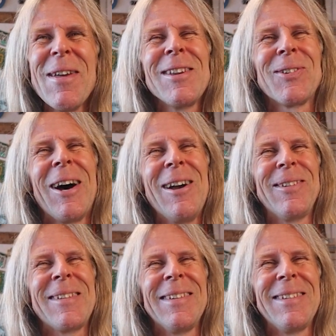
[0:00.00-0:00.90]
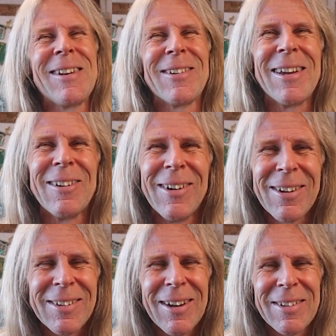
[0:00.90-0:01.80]
That's what I was considering
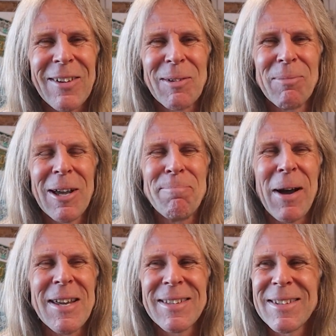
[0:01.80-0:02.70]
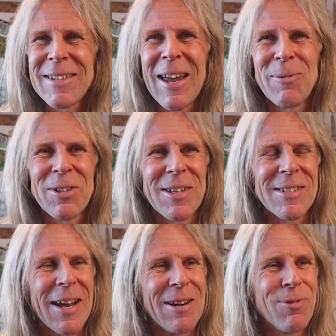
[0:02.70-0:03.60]
whilst I was having my bacon sandwich
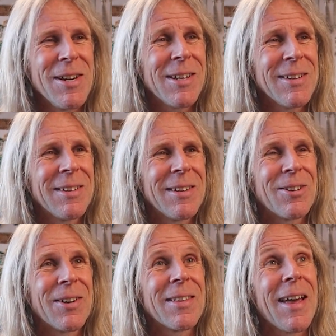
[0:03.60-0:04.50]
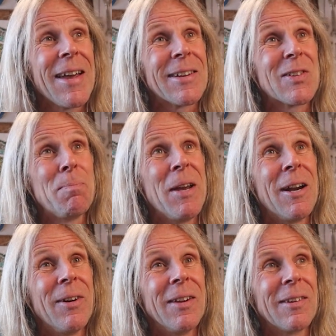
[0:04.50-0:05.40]
today, reconsidering that
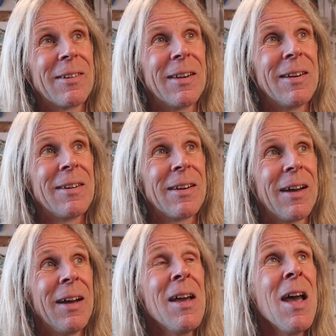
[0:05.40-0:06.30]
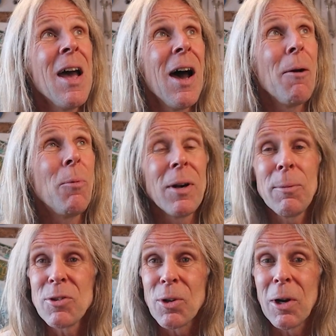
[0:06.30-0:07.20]
experience and what
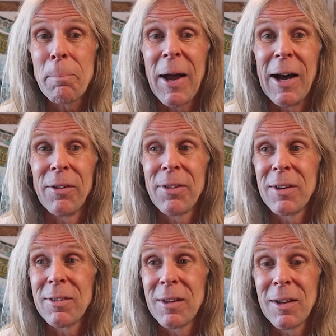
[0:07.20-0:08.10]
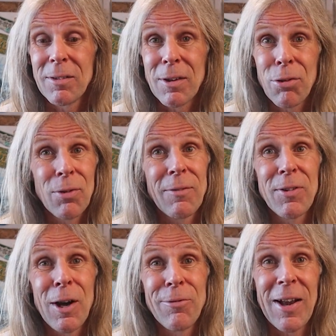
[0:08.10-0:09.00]
it was all about, the thrill of
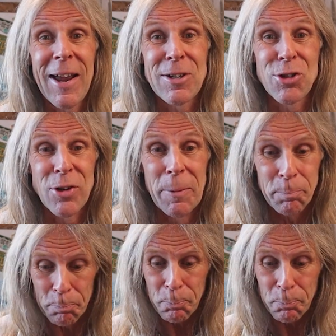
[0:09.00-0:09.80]
the overland trip.